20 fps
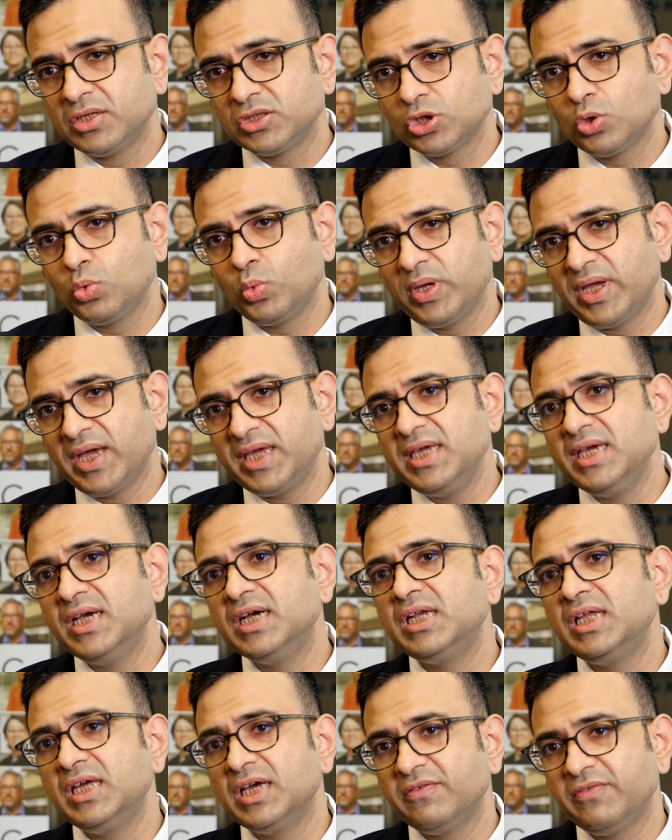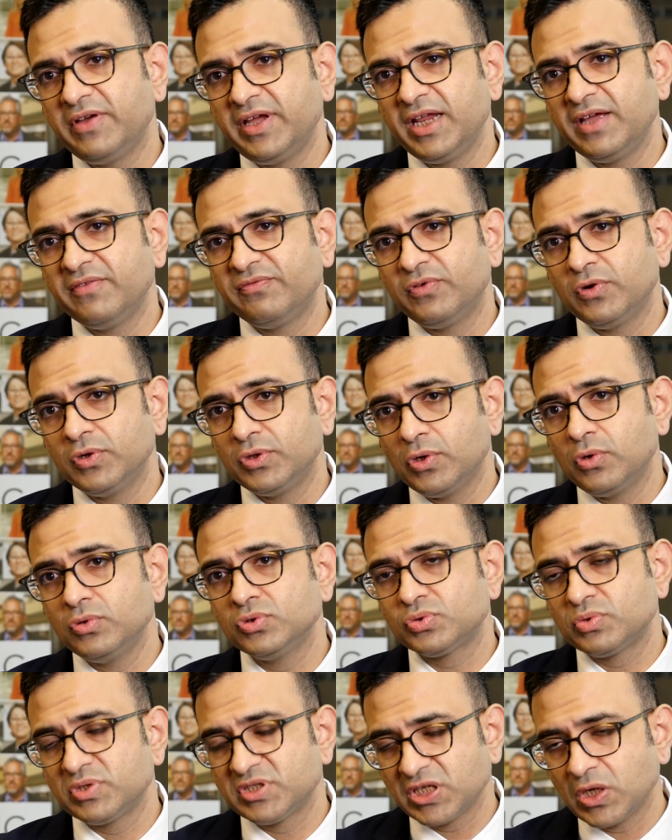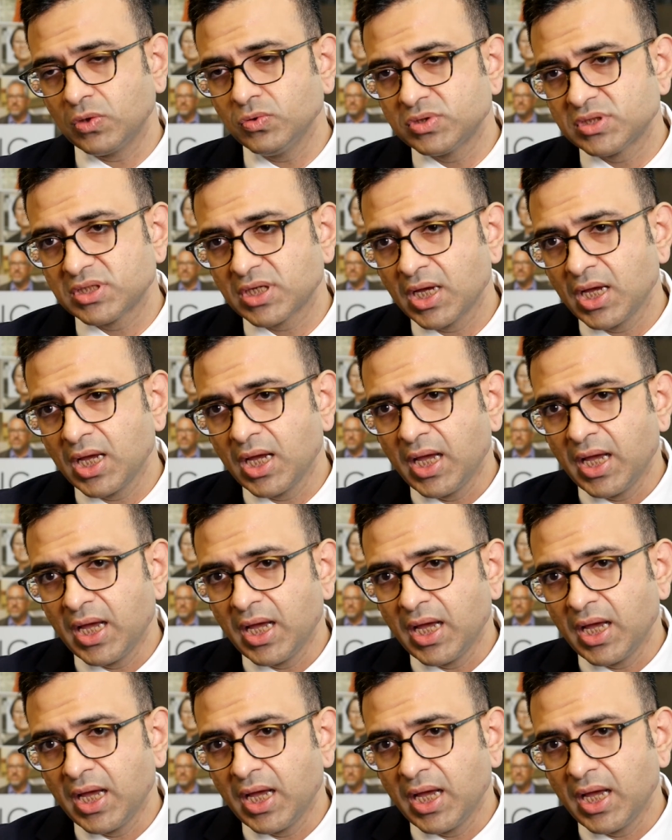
So we are eagerly awaiting for those results.